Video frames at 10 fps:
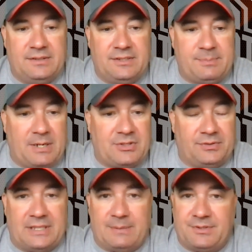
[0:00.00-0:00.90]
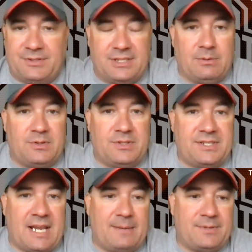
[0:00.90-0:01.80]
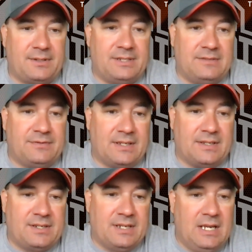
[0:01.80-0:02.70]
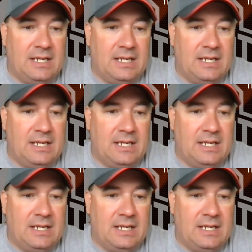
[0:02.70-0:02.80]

special teams, 0 snaps on defense.